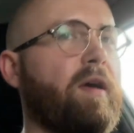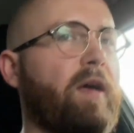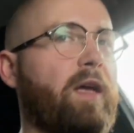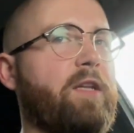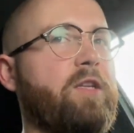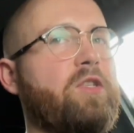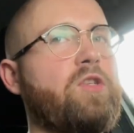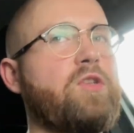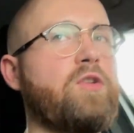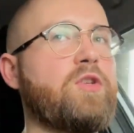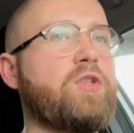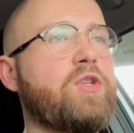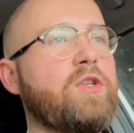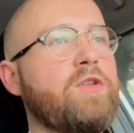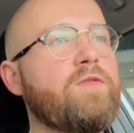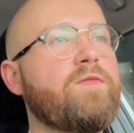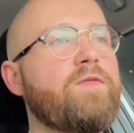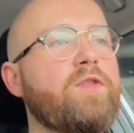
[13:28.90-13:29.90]
And so it's
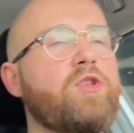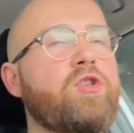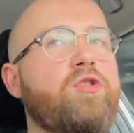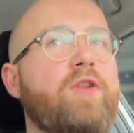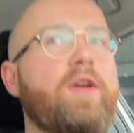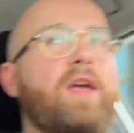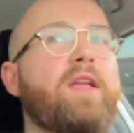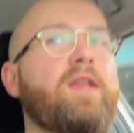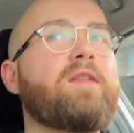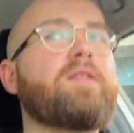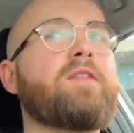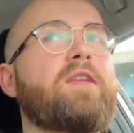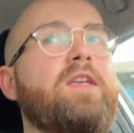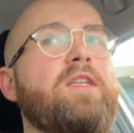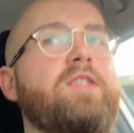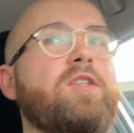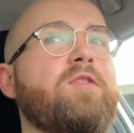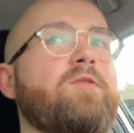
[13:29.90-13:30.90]
just frustrating
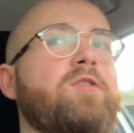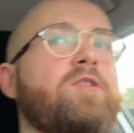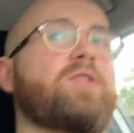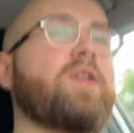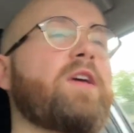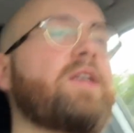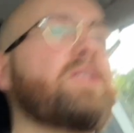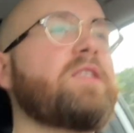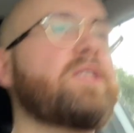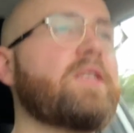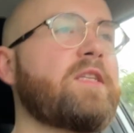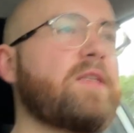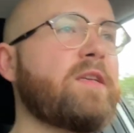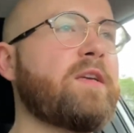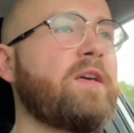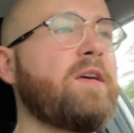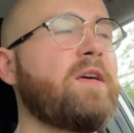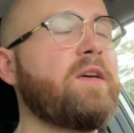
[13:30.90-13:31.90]
because it's
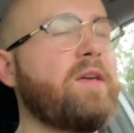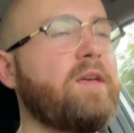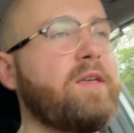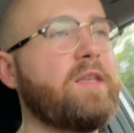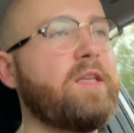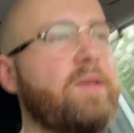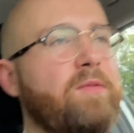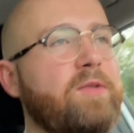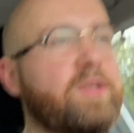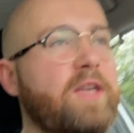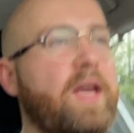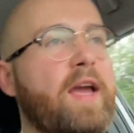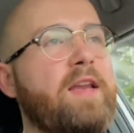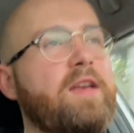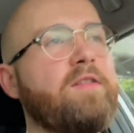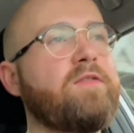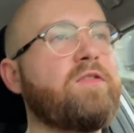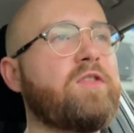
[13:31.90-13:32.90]
he was
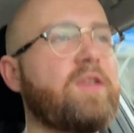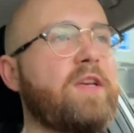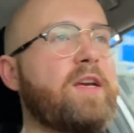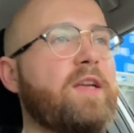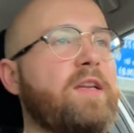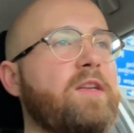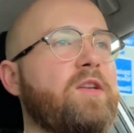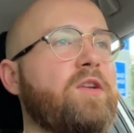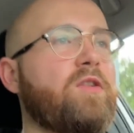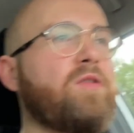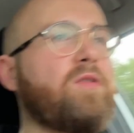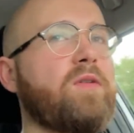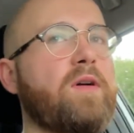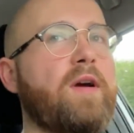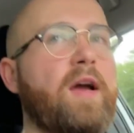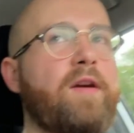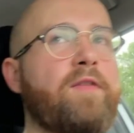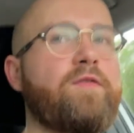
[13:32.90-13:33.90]
kind of saying,
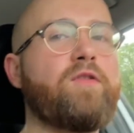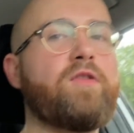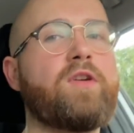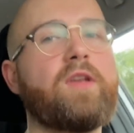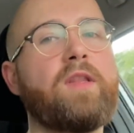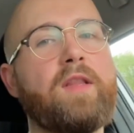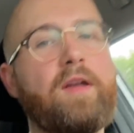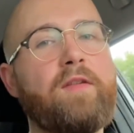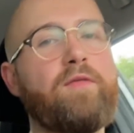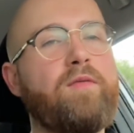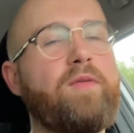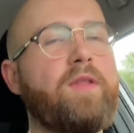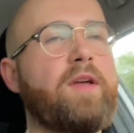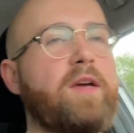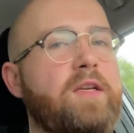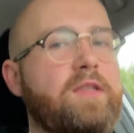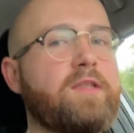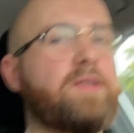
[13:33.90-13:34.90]
if you can live with
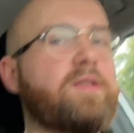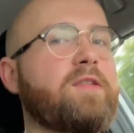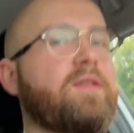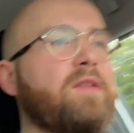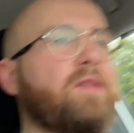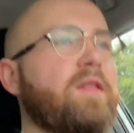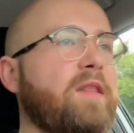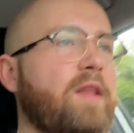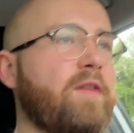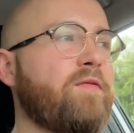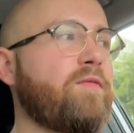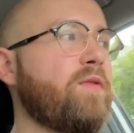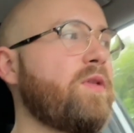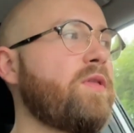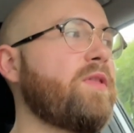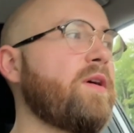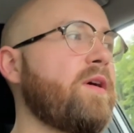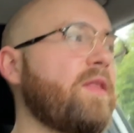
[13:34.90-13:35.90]
this, live
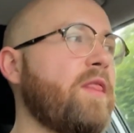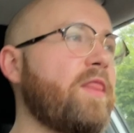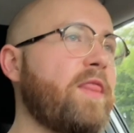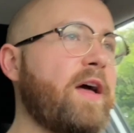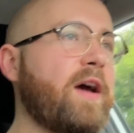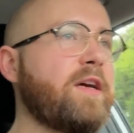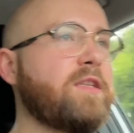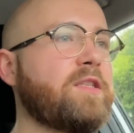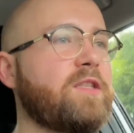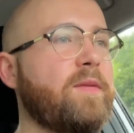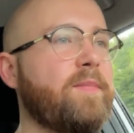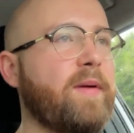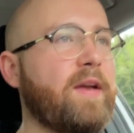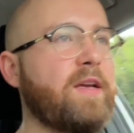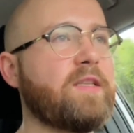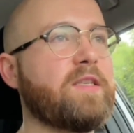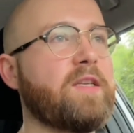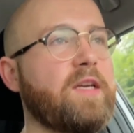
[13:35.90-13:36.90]
with it. That's the
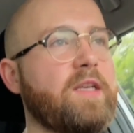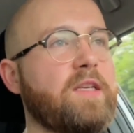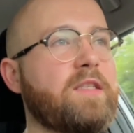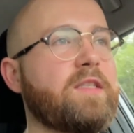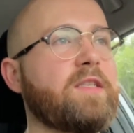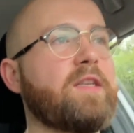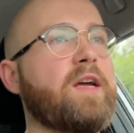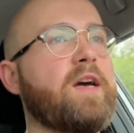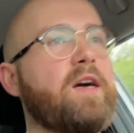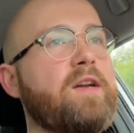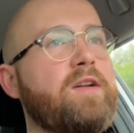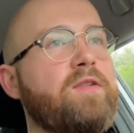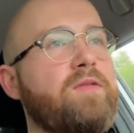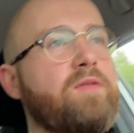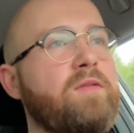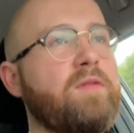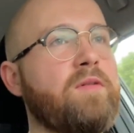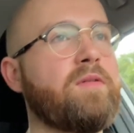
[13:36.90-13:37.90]
best case scenario.
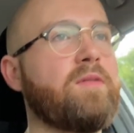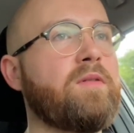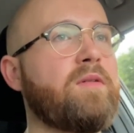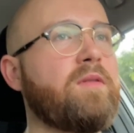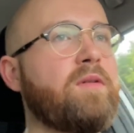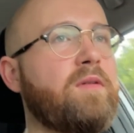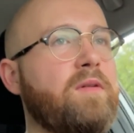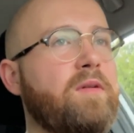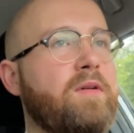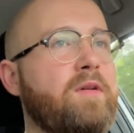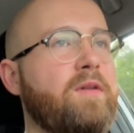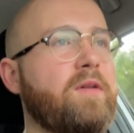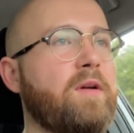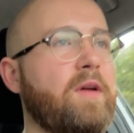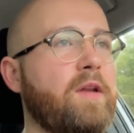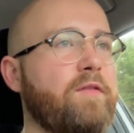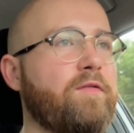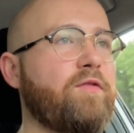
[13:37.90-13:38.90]

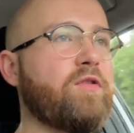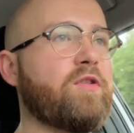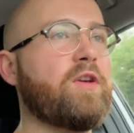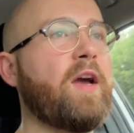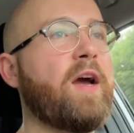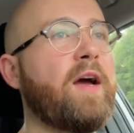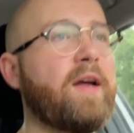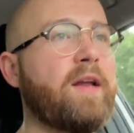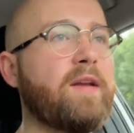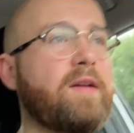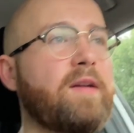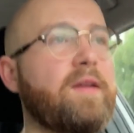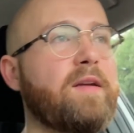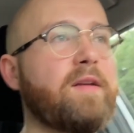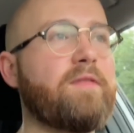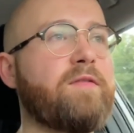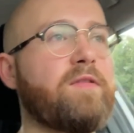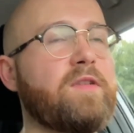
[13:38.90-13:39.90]
And if you can't,
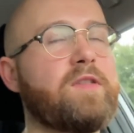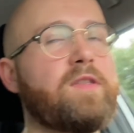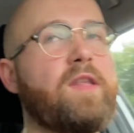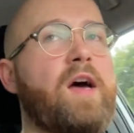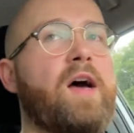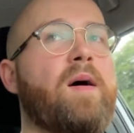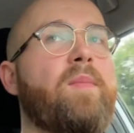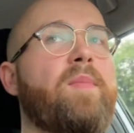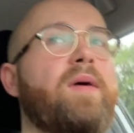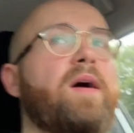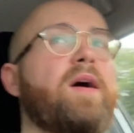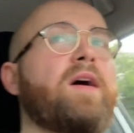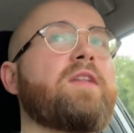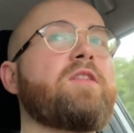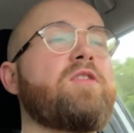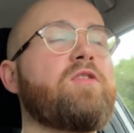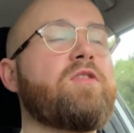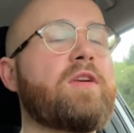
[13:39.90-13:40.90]
if it's that
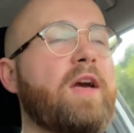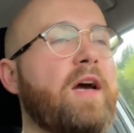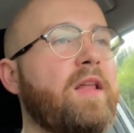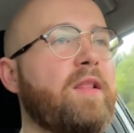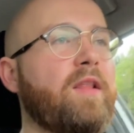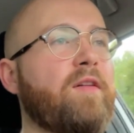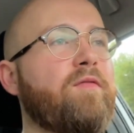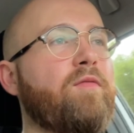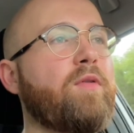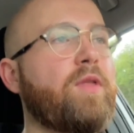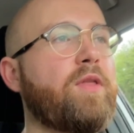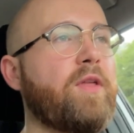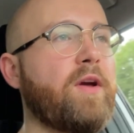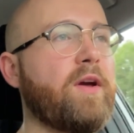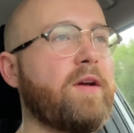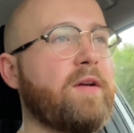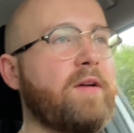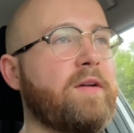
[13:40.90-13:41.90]
bad that you can't live with
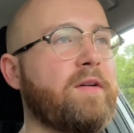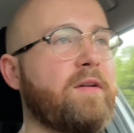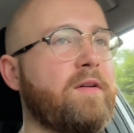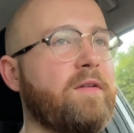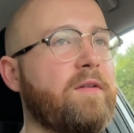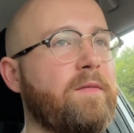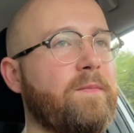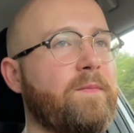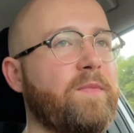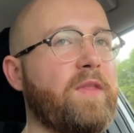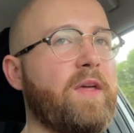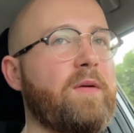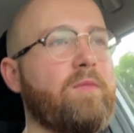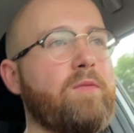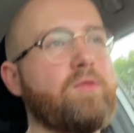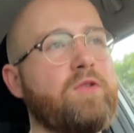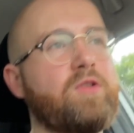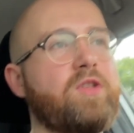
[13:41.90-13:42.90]
it, then
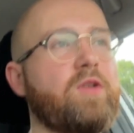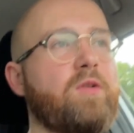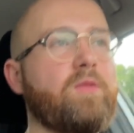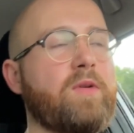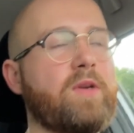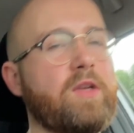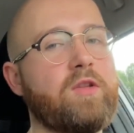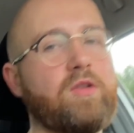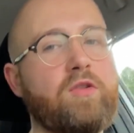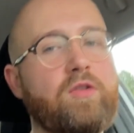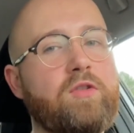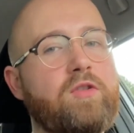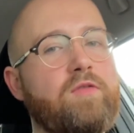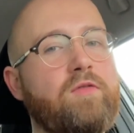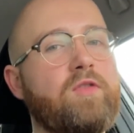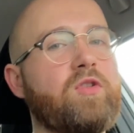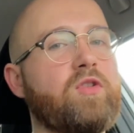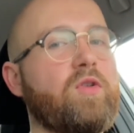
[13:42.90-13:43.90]
we'll see what we can do to
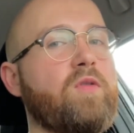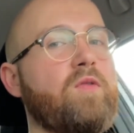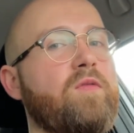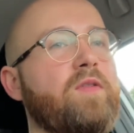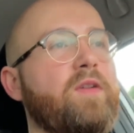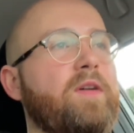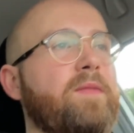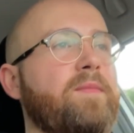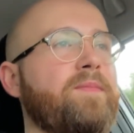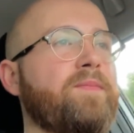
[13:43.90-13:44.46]
resolve it.